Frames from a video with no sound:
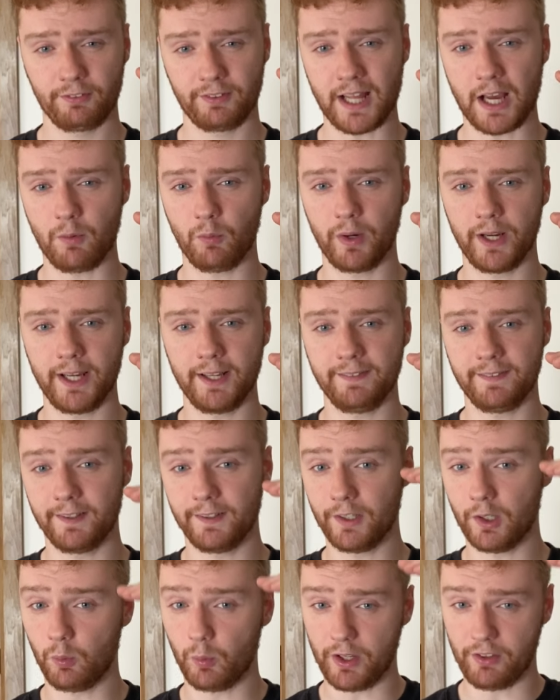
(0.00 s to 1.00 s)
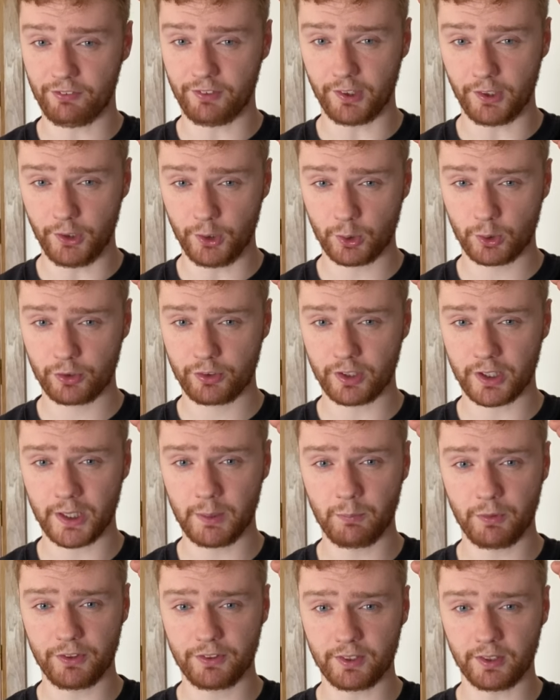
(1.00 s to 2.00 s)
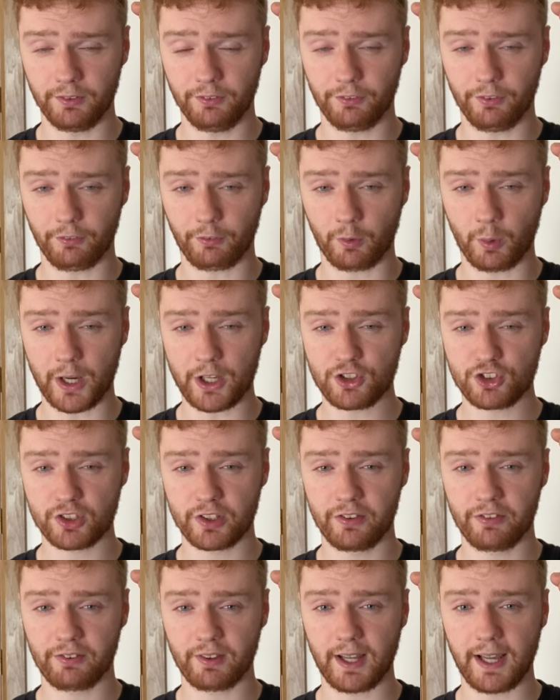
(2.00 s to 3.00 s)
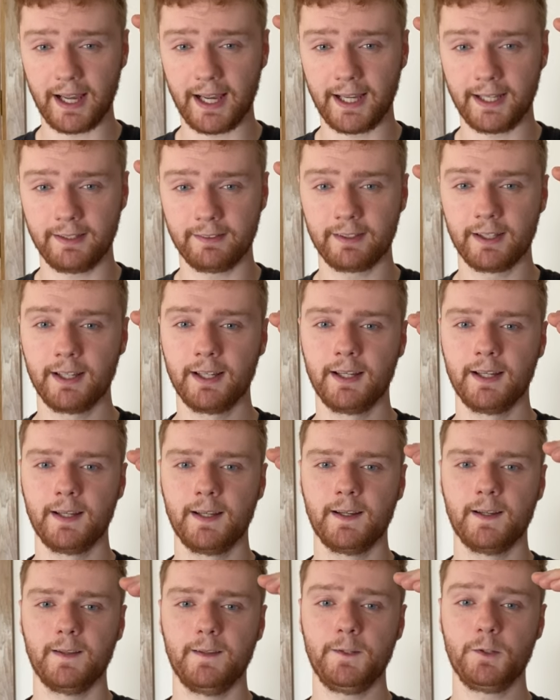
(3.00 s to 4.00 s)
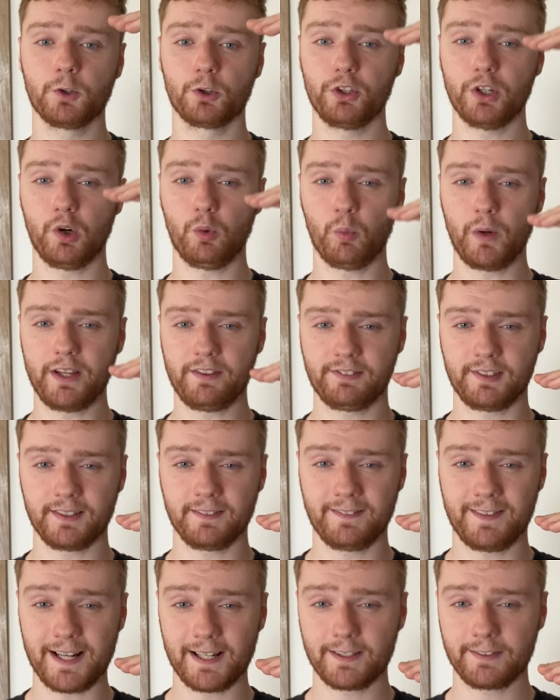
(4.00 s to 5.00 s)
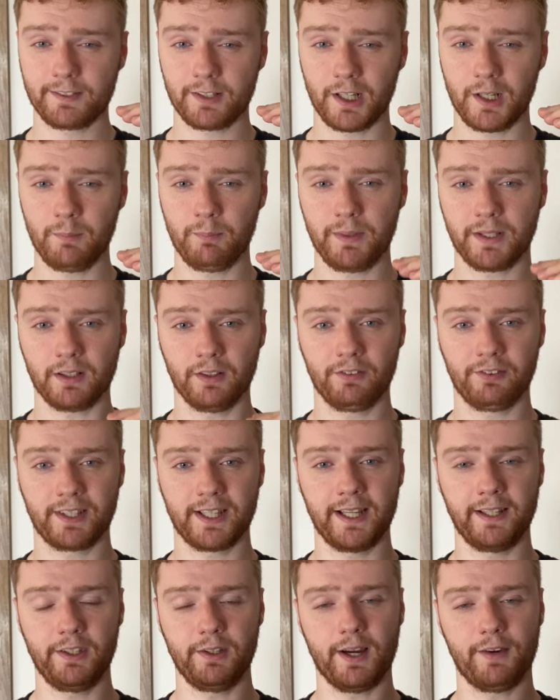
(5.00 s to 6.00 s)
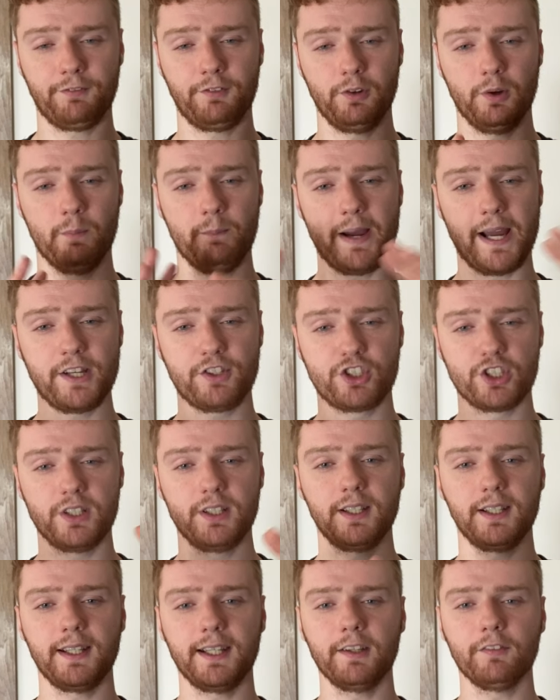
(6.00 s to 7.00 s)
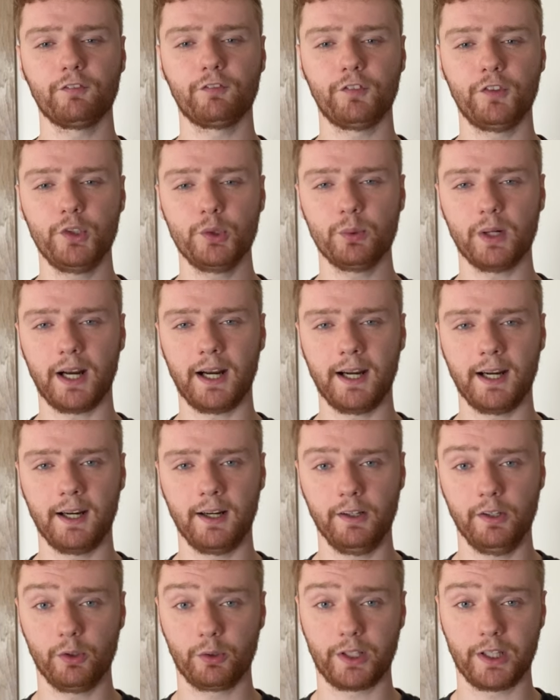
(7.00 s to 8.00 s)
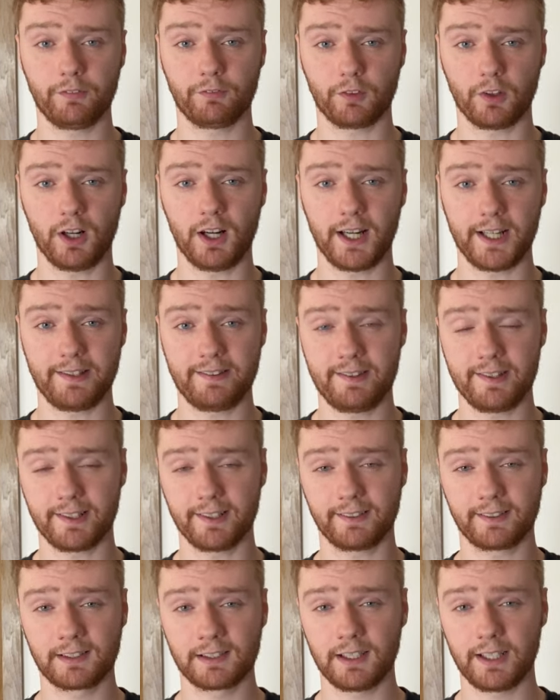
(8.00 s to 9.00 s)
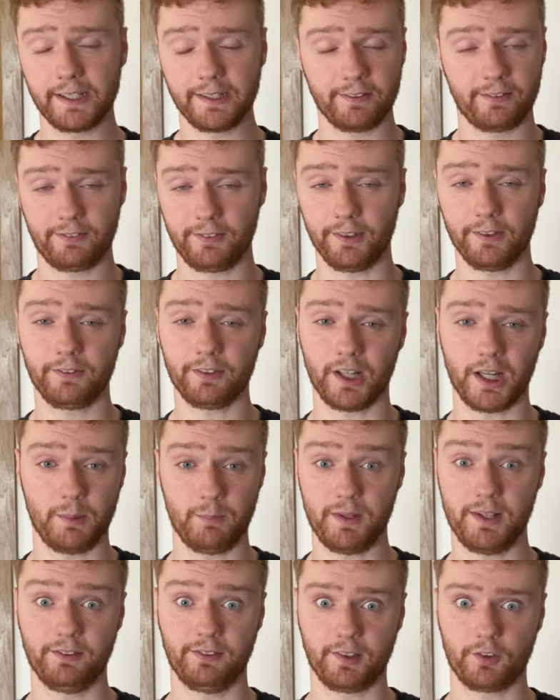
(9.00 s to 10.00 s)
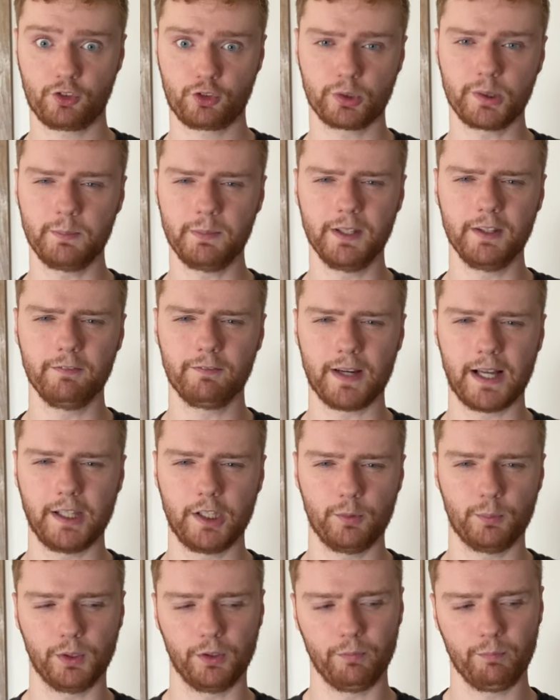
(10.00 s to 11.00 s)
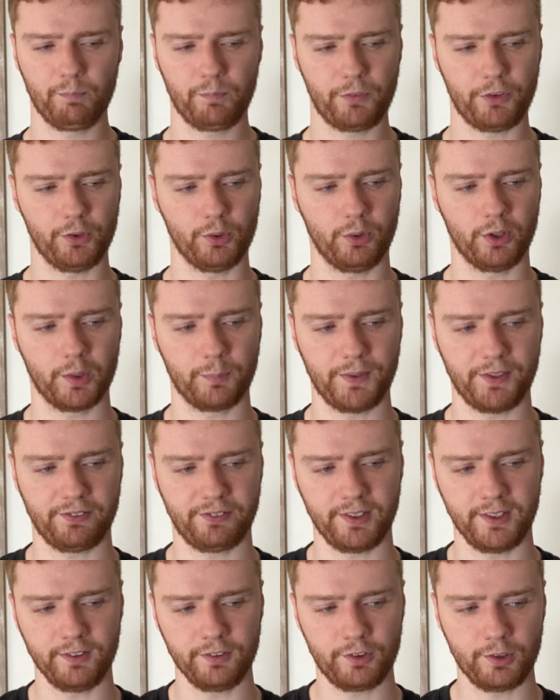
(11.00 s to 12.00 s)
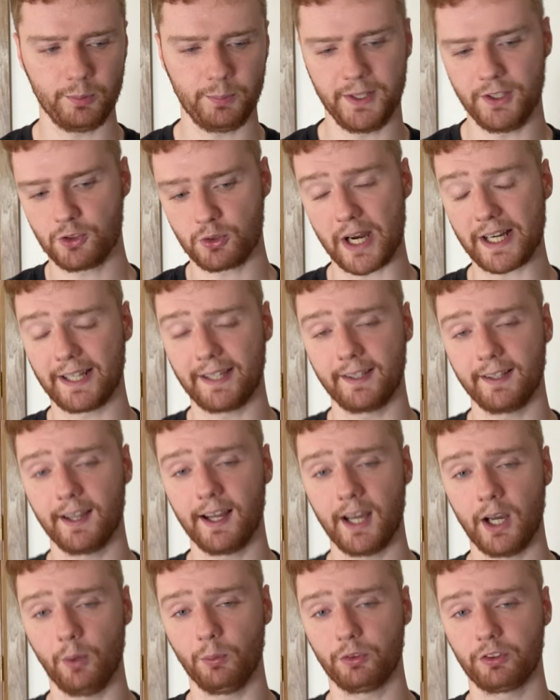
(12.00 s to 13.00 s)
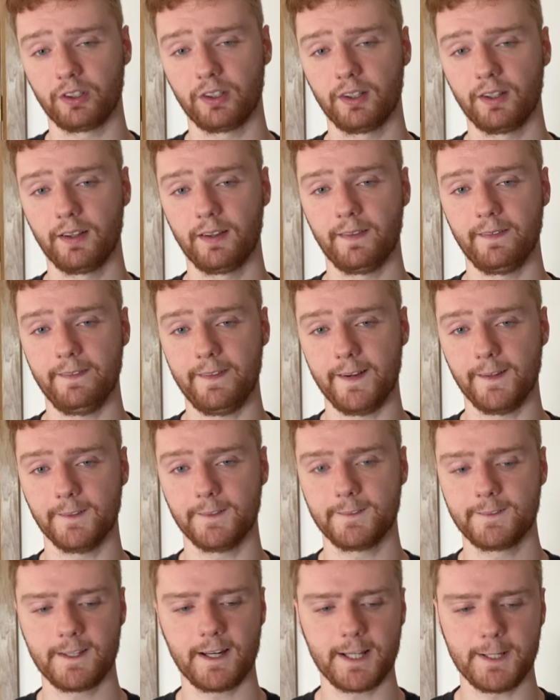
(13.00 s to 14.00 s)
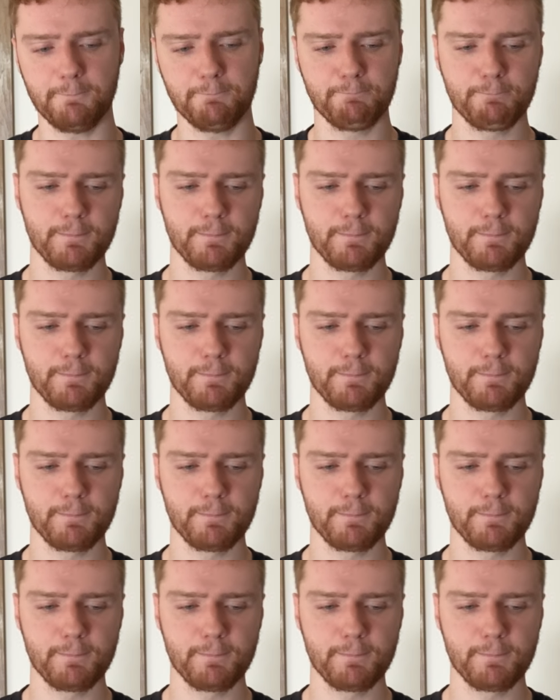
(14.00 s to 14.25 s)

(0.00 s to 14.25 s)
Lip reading: That way they're not wasting your time with tons of questions and you're not wasting their time, because again, you have to imagine if you are looking for high ticket clients, their time is extremely valuable. So you don't want to be seen to be dragging out their time.